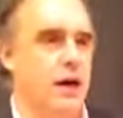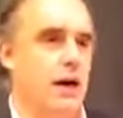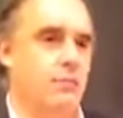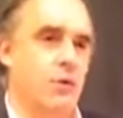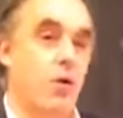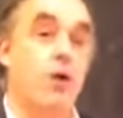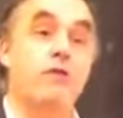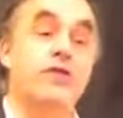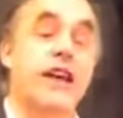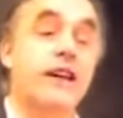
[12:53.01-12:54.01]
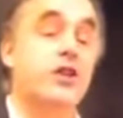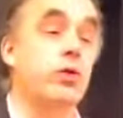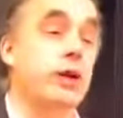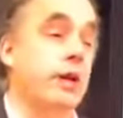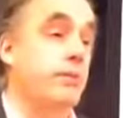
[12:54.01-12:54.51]
um, or of
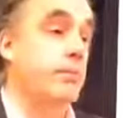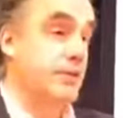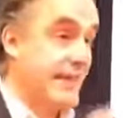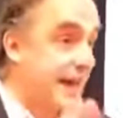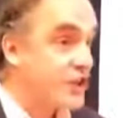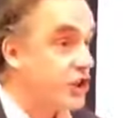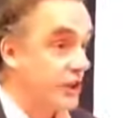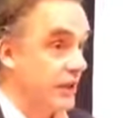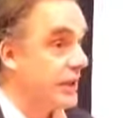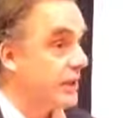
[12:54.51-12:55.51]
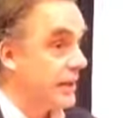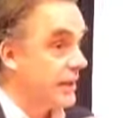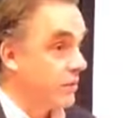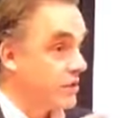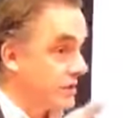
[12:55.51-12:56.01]
sexual possession,
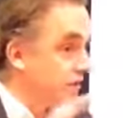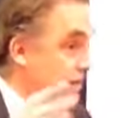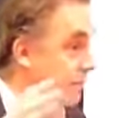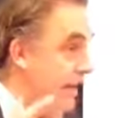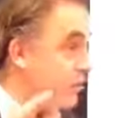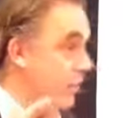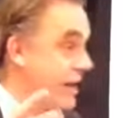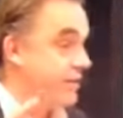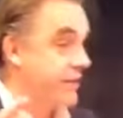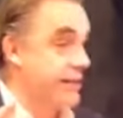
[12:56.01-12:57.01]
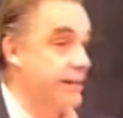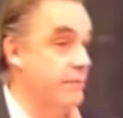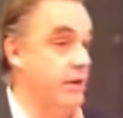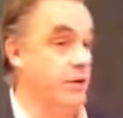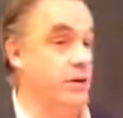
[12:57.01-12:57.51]
which is even a better way of thinking
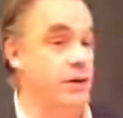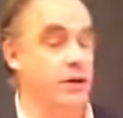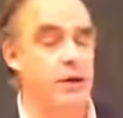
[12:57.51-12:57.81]
about it.